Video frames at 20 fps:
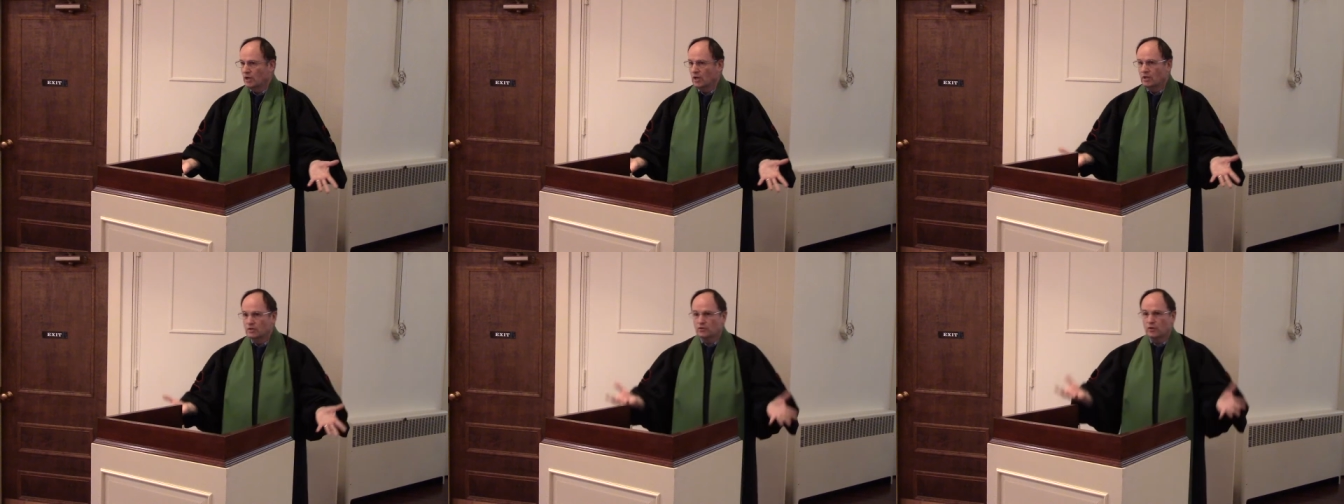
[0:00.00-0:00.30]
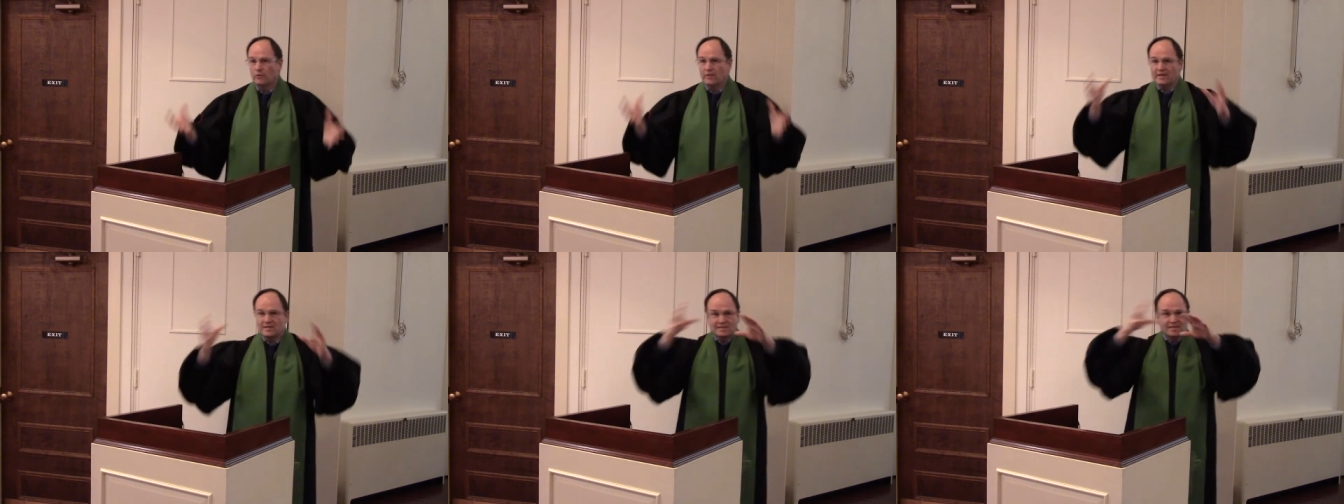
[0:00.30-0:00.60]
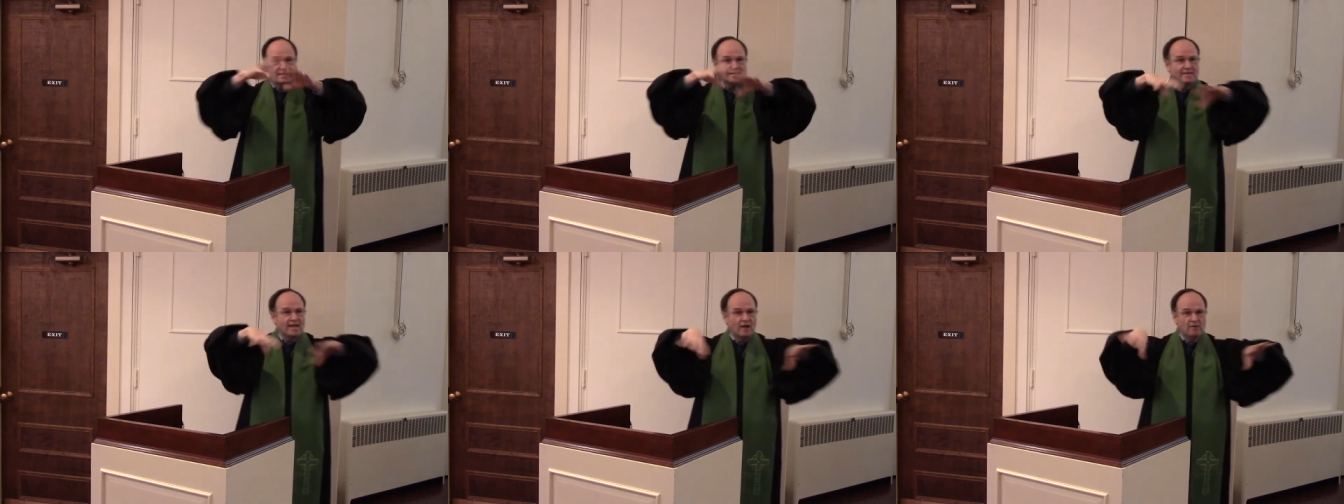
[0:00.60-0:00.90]
So they
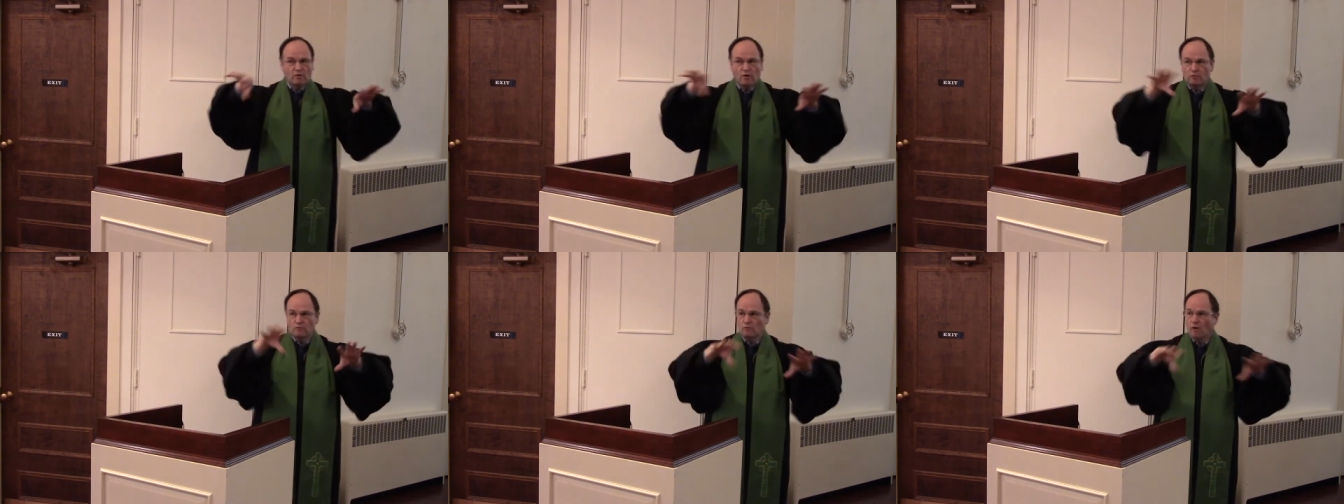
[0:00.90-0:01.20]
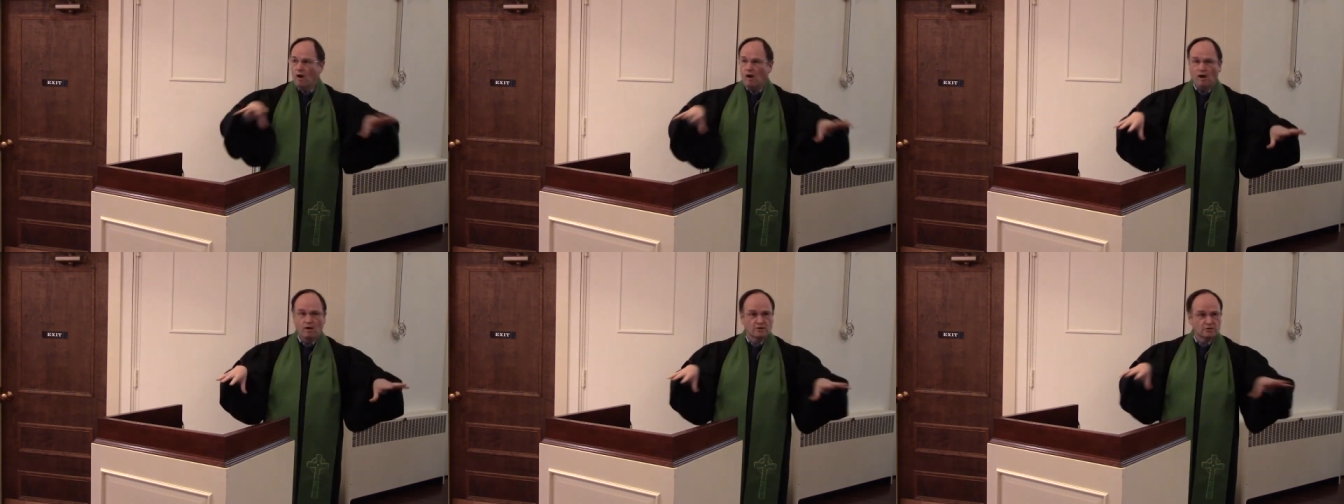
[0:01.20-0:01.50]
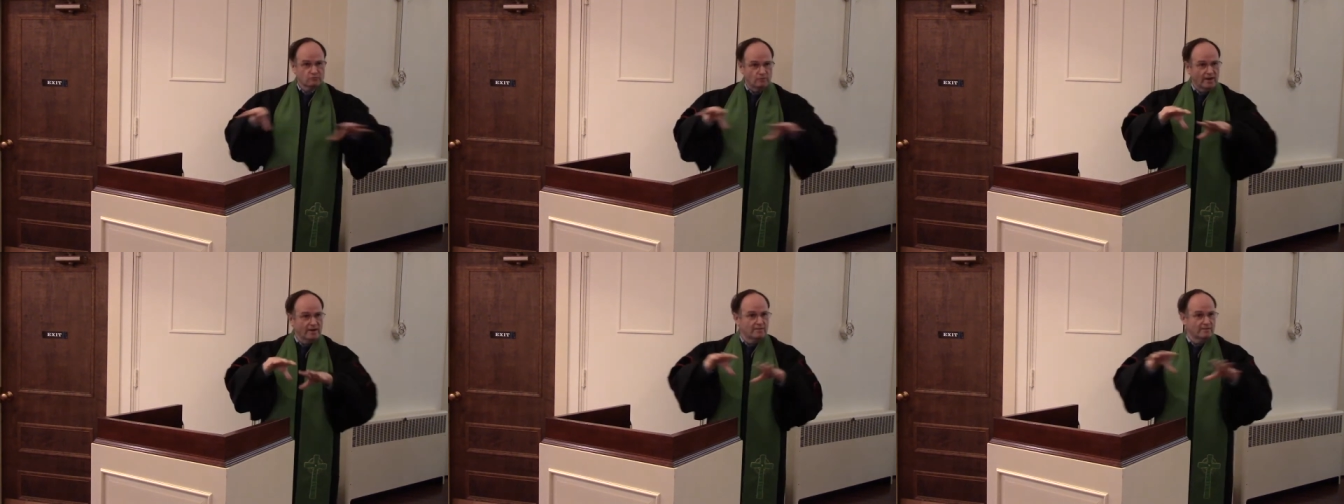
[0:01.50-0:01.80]
sit down on rocks
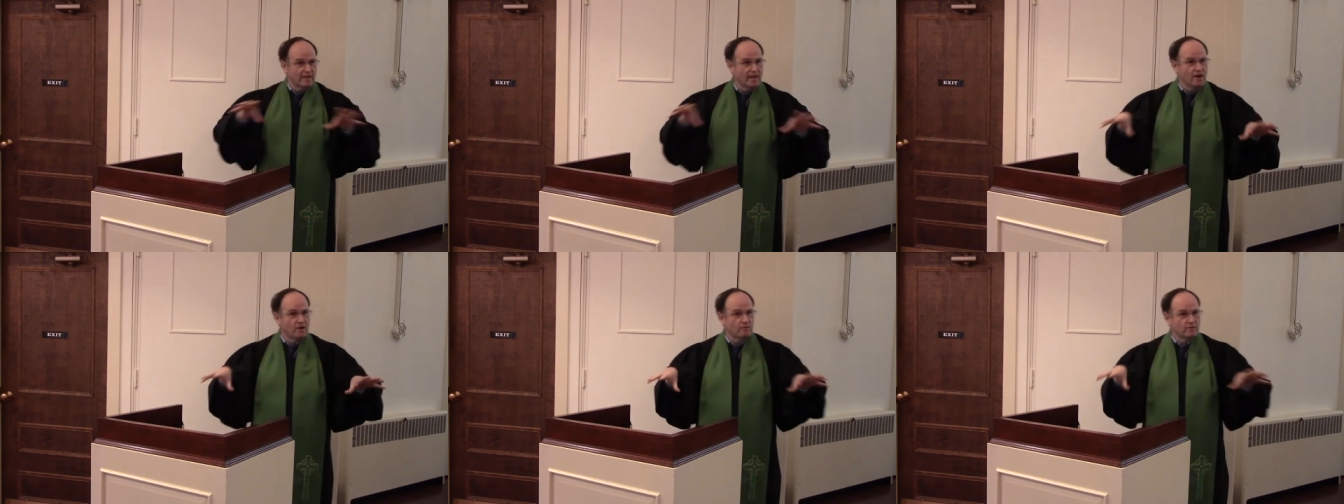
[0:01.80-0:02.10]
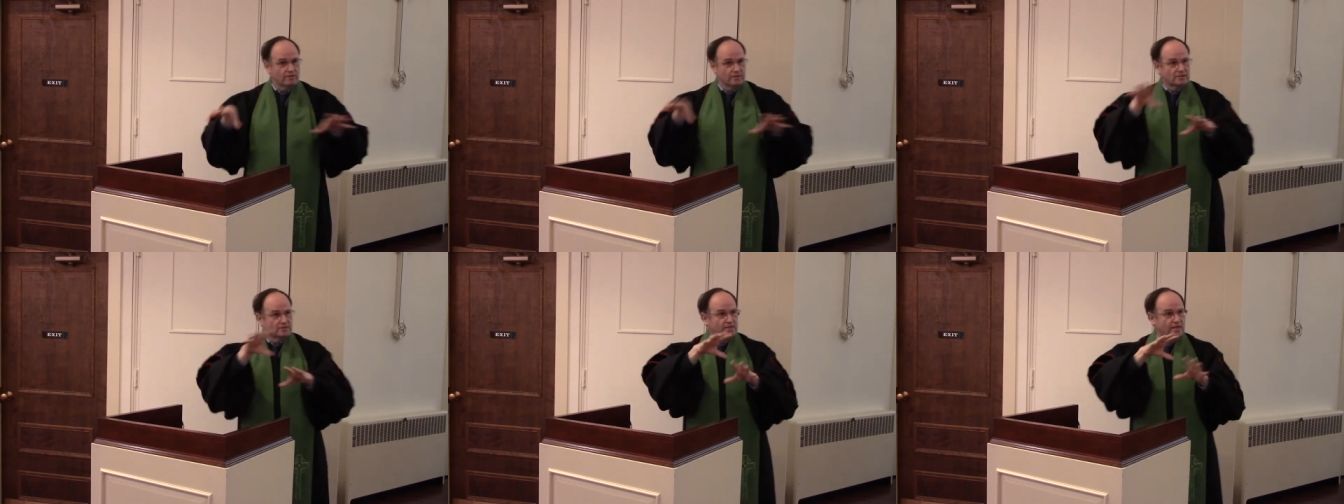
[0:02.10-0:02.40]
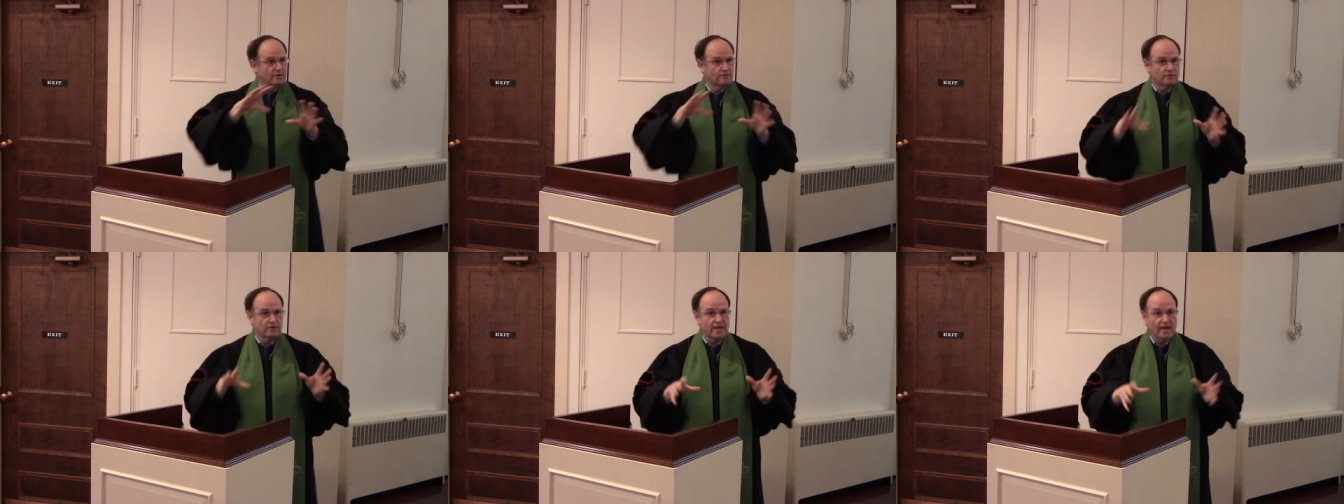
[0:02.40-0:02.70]
right there in this
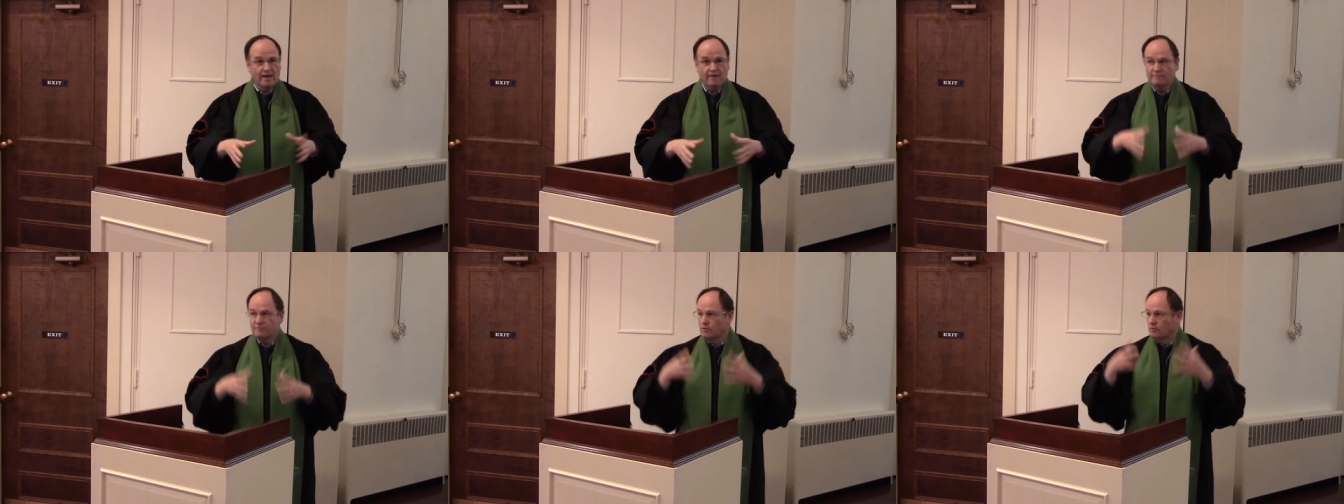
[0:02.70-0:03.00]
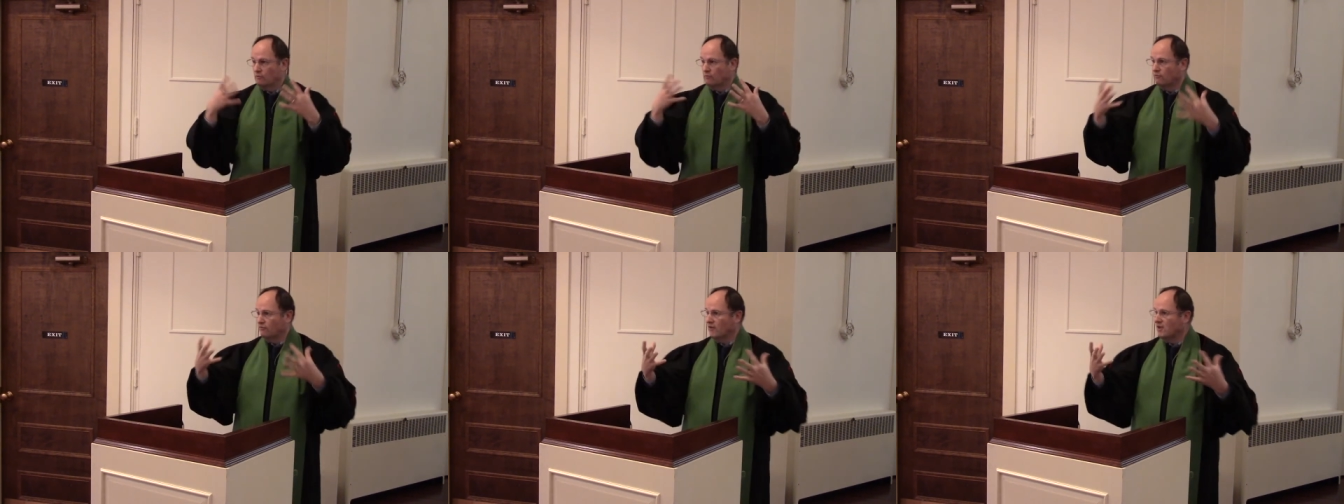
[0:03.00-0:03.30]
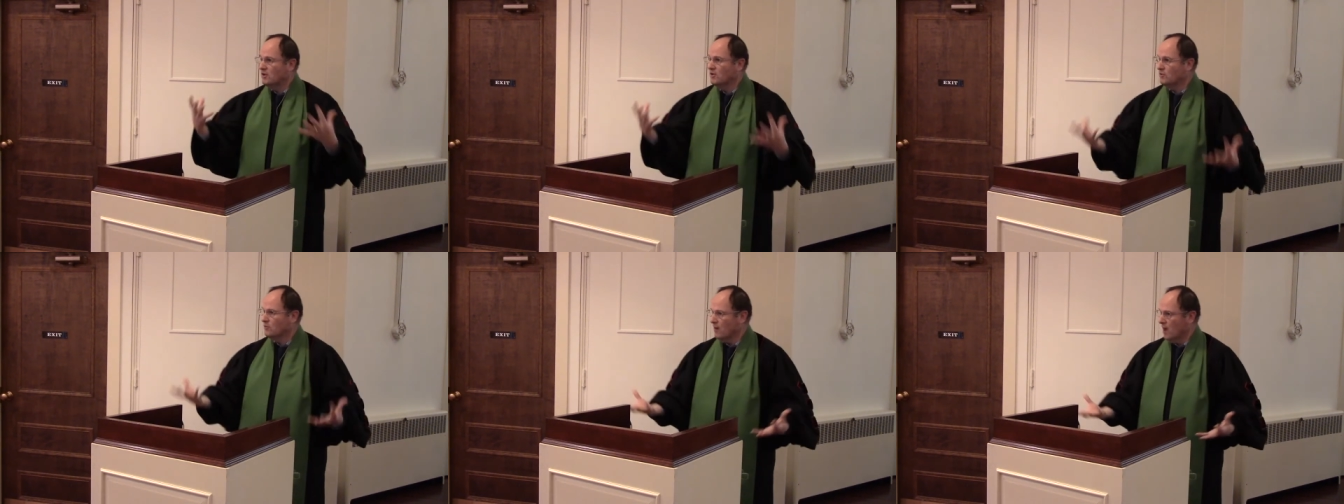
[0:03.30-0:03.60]
inner cave to
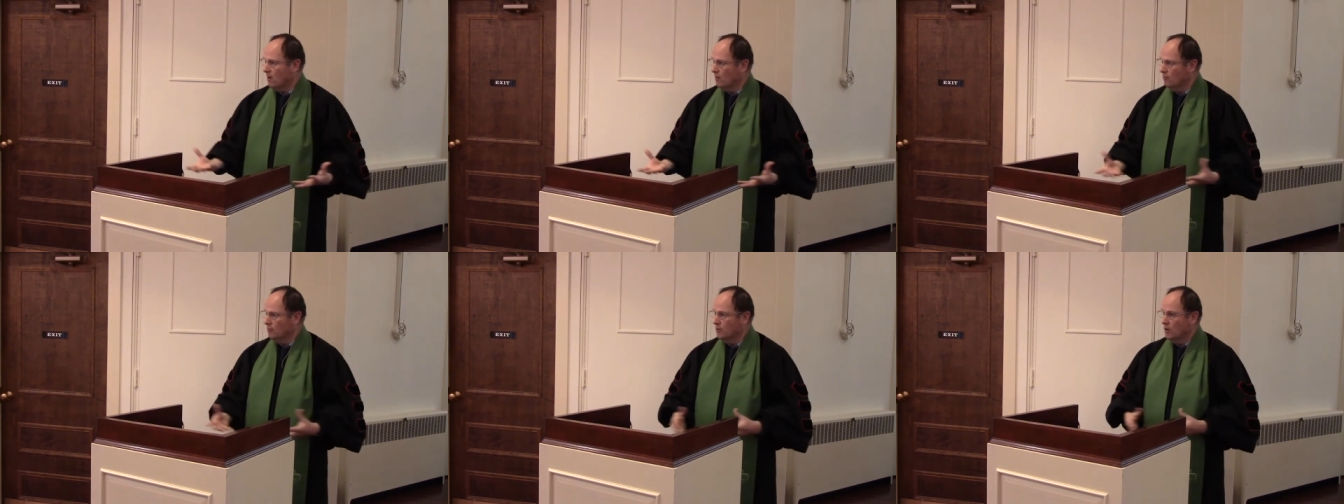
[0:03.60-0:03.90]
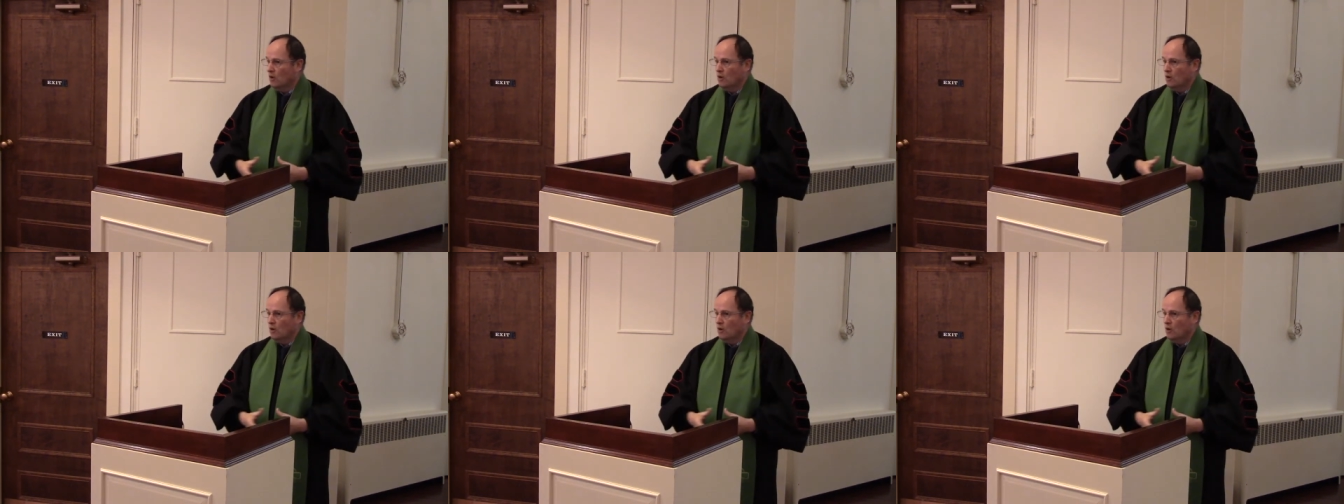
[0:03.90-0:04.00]
figure out